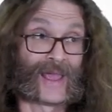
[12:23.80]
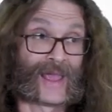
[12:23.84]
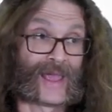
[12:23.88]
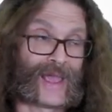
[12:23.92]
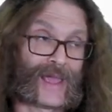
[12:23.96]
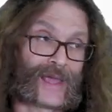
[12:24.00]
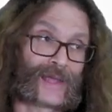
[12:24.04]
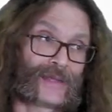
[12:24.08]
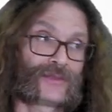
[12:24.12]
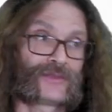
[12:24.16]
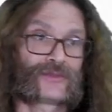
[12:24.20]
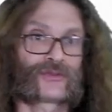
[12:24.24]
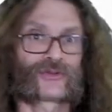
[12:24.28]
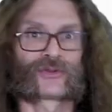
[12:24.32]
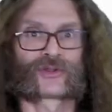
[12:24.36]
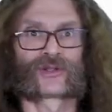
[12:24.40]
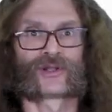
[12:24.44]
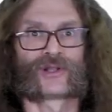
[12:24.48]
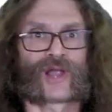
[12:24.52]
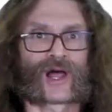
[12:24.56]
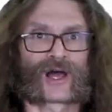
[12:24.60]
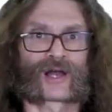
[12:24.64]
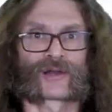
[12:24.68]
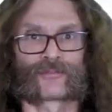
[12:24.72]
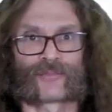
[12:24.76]
n to the
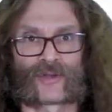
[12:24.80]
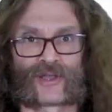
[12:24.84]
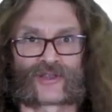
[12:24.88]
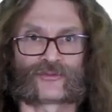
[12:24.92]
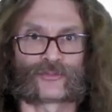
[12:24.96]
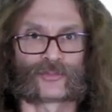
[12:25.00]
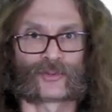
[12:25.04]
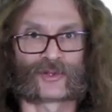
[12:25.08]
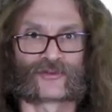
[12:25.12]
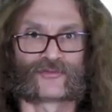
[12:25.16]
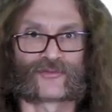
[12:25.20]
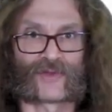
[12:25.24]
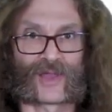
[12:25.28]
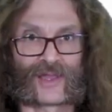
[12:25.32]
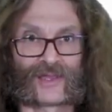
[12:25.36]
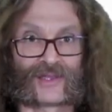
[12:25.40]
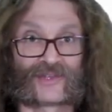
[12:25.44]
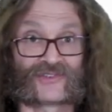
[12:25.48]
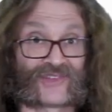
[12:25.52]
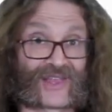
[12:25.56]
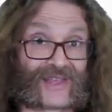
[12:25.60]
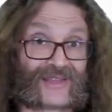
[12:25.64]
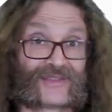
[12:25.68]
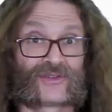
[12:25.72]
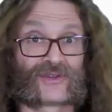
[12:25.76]
log base b of a
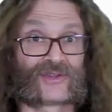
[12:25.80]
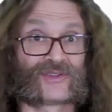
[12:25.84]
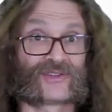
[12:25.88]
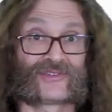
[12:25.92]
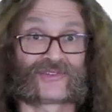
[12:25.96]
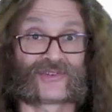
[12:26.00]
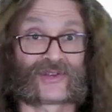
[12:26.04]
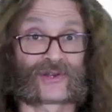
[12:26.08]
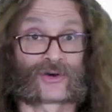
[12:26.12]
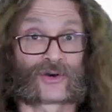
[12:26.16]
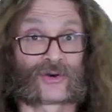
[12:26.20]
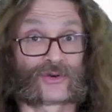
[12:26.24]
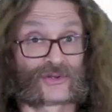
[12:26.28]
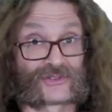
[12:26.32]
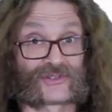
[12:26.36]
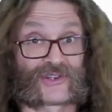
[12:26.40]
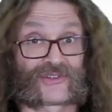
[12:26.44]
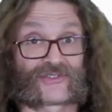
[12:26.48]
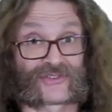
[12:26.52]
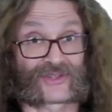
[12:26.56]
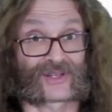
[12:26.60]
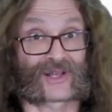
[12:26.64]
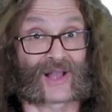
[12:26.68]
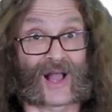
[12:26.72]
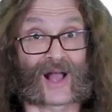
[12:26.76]
is n to the 0, or
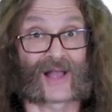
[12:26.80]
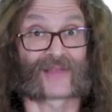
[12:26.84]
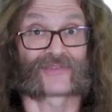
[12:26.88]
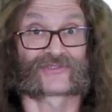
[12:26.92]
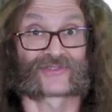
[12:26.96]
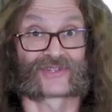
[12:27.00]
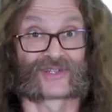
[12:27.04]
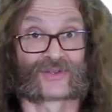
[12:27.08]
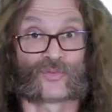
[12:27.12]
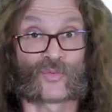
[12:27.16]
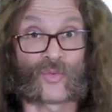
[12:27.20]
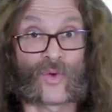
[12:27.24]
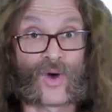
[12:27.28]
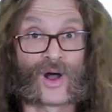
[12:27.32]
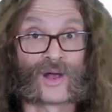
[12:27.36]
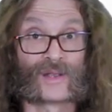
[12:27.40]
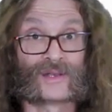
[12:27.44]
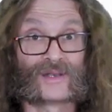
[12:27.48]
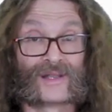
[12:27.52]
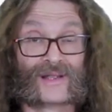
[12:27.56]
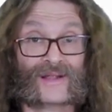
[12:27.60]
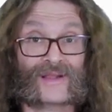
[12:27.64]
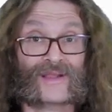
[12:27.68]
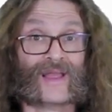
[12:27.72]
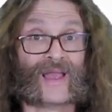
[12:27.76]
just the constant
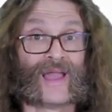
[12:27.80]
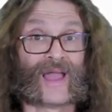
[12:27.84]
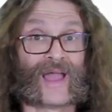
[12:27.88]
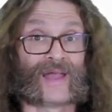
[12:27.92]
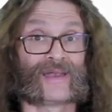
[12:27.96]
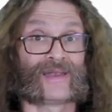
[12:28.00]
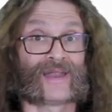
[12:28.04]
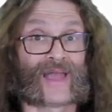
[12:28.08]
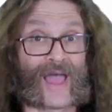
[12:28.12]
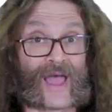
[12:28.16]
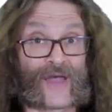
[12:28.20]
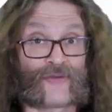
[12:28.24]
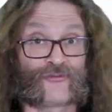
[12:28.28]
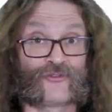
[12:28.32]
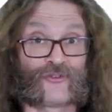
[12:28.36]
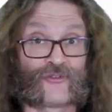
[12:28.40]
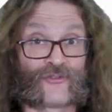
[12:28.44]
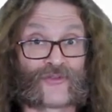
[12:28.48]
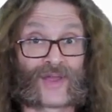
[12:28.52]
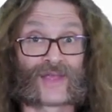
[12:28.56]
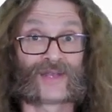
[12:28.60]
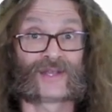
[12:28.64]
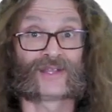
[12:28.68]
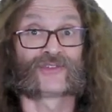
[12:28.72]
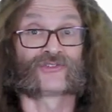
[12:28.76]
1, and f
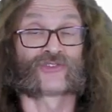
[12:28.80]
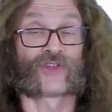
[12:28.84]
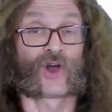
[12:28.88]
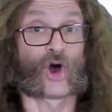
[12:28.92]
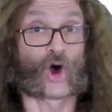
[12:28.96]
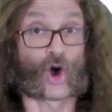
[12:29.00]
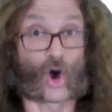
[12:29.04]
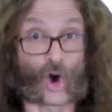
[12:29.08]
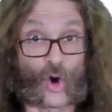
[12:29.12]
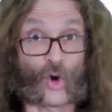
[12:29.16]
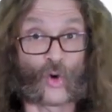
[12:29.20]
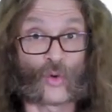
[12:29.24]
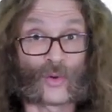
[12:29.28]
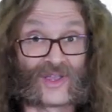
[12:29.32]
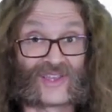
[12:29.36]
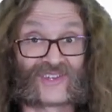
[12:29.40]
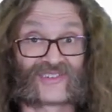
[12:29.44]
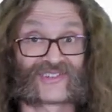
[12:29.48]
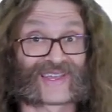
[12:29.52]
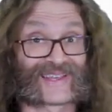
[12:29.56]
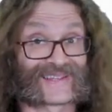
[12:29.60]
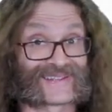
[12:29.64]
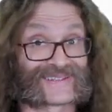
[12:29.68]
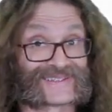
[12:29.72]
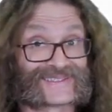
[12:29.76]
of n is
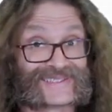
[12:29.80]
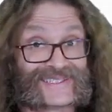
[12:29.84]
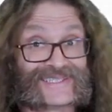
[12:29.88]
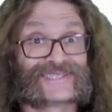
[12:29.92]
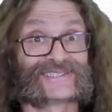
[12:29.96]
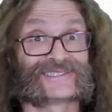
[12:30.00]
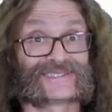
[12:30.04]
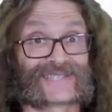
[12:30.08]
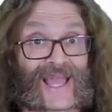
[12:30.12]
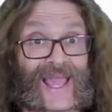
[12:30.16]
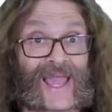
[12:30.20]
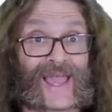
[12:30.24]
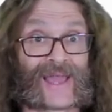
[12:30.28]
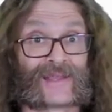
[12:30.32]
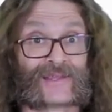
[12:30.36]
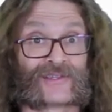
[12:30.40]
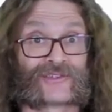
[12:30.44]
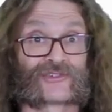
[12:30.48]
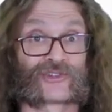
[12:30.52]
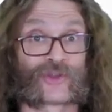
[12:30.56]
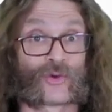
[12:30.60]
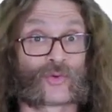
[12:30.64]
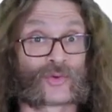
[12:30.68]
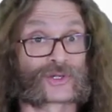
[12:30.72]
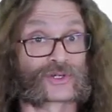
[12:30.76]
always at least n,
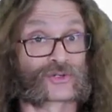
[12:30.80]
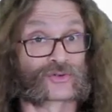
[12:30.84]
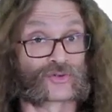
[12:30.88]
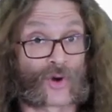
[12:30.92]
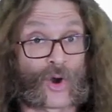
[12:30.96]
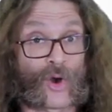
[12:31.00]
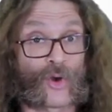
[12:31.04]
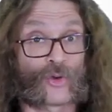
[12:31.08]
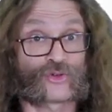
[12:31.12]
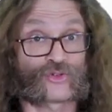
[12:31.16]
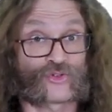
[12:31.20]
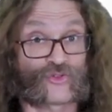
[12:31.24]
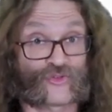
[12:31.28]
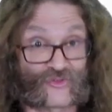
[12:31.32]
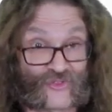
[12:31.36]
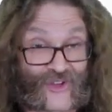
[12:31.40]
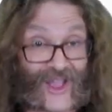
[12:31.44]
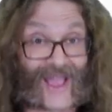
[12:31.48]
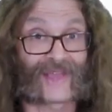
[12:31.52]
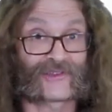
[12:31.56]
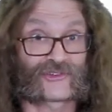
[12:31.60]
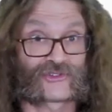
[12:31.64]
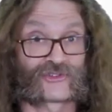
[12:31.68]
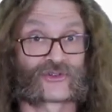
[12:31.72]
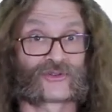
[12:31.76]
so it grows
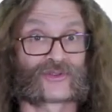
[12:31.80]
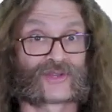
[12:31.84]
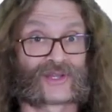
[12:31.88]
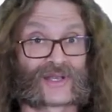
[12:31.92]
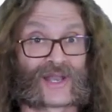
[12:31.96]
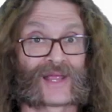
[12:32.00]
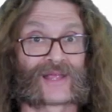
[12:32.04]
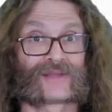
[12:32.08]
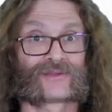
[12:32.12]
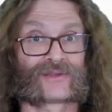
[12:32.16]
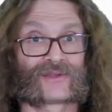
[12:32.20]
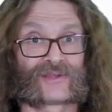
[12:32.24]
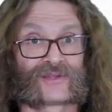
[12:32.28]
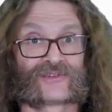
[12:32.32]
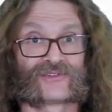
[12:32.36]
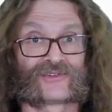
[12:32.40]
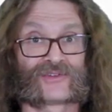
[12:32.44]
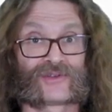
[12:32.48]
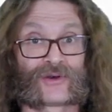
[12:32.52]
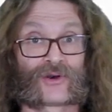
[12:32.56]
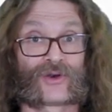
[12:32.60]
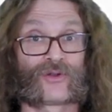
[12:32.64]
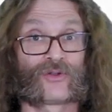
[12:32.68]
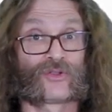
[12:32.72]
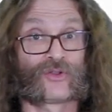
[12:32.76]
faster than n to the
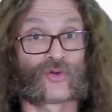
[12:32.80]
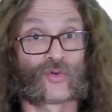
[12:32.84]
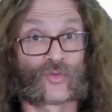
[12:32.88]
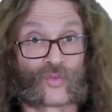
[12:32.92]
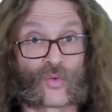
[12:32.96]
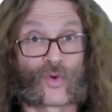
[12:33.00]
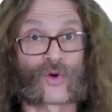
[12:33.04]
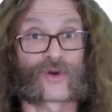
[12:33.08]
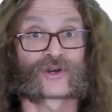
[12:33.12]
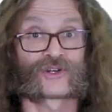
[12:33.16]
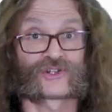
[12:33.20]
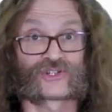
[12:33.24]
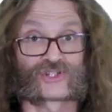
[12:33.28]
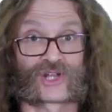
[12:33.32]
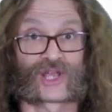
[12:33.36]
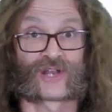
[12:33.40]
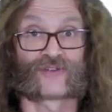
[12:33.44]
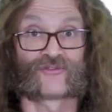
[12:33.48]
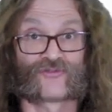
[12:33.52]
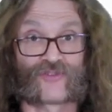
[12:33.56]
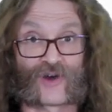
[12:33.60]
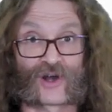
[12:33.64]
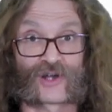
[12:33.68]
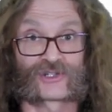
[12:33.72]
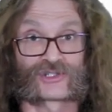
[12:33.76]
zero, the
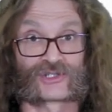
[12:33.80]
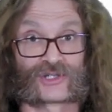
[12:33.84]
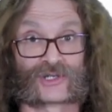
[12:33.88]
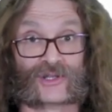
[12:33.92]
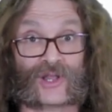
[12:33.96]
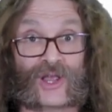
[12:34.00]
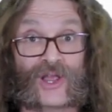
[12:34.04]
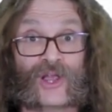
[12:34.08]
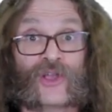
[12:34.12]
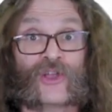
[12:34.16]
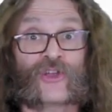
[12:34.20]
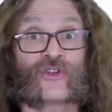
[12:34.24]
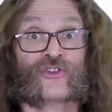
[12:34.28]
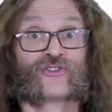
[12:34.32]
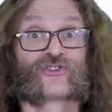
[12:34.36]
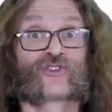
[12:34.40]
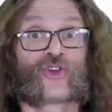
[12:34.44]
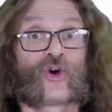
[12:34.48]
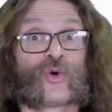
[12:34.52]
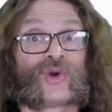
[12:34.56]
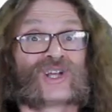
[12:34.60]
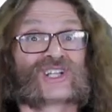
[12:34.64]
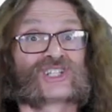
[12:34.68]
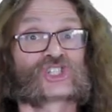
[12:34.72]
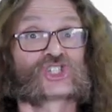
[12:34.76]
watershed function.
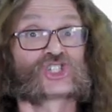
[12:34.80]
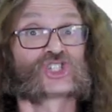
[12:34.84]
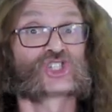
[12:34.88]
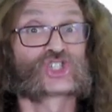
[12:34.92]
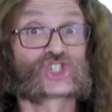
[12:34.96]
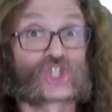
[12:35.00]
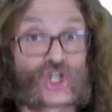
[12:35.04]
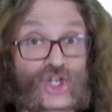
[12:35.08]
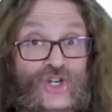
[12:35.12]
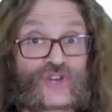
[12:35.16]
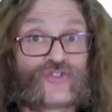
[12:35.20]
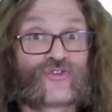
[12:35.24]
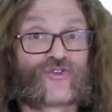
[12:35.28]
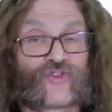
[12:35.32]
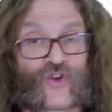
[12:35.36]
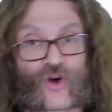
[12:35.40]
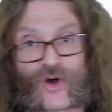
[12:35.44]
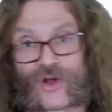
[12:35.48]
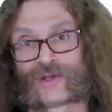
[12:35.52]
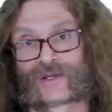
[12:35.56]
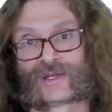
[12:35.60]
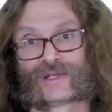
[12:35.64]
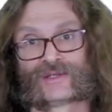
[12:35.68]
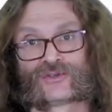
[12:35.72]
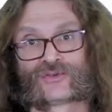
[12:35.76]
So it should
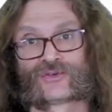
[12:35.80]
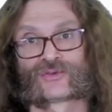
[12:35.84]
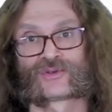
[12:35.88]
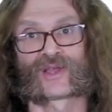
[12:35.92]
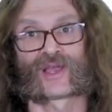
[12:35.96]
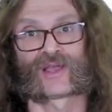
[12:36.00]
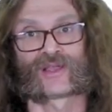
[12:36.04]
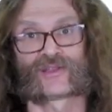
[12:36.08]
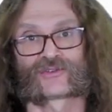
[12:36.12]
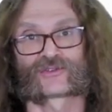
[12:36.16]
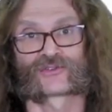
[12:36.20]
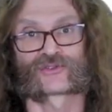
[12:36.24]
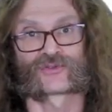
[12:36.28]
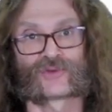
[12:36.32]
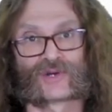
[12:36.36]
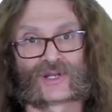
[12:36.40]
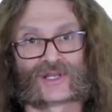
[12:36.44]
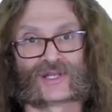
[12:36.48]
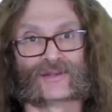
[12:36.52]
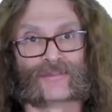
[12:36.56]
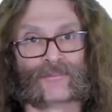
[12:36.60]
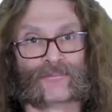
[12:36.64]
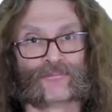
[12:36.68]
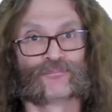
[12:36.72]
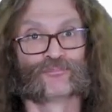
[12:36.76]
fall into case
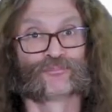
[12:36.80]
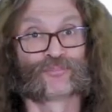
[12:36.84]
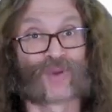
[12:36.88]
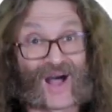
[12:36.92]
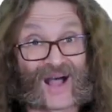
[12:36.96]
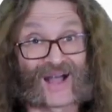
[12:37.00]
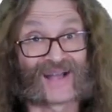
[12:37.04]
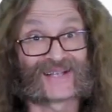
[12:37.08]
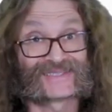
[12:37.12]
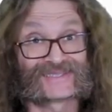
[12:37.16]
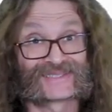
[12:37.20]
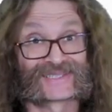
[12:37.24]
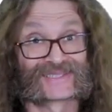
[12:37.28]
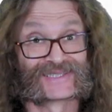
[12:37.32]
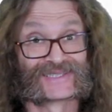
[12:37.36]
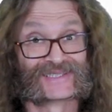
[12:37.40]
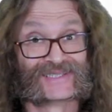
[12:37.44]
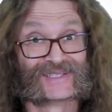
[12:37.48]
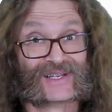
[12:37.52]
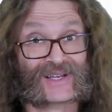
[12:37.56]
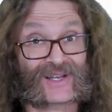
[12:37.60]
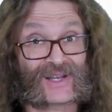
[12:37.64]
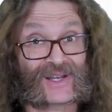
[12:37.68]
three. But